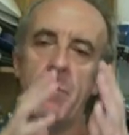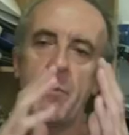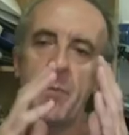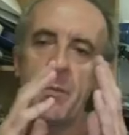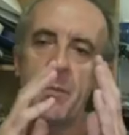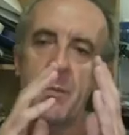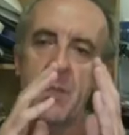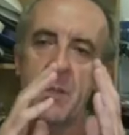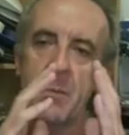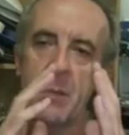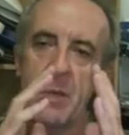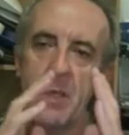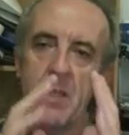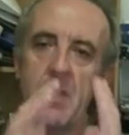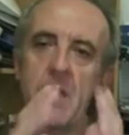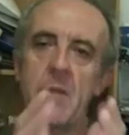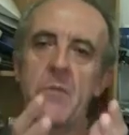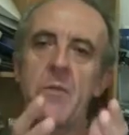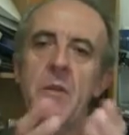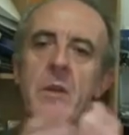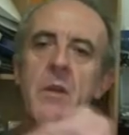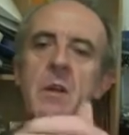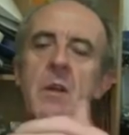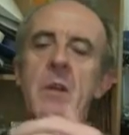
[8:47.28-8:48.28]

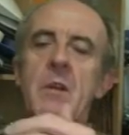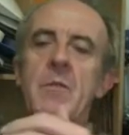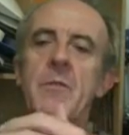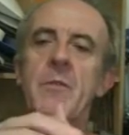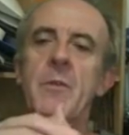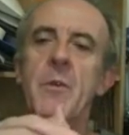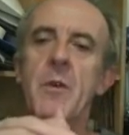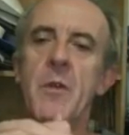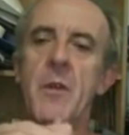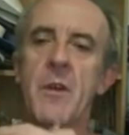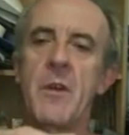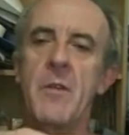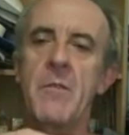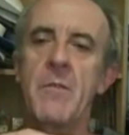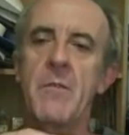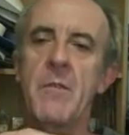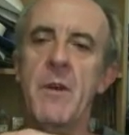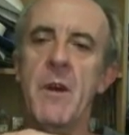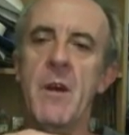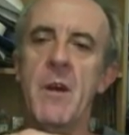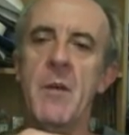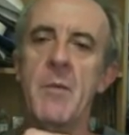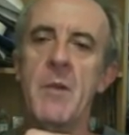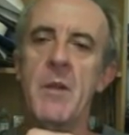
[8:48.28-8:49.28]
specifically for the
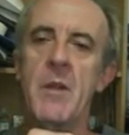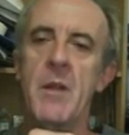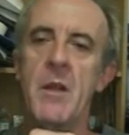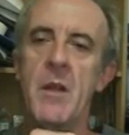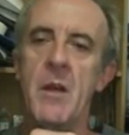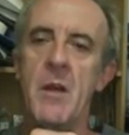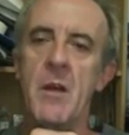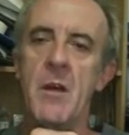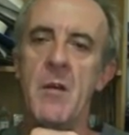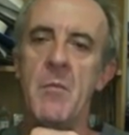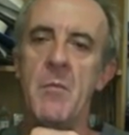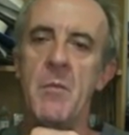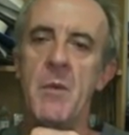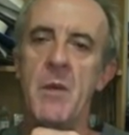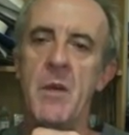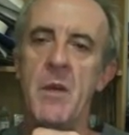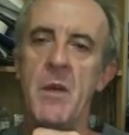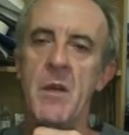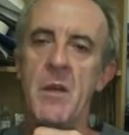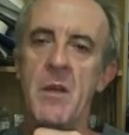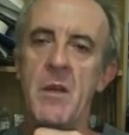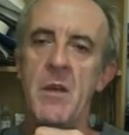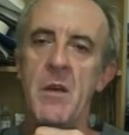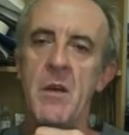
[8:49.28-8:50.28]
environment that I'm
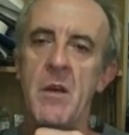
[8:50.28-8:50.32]
in.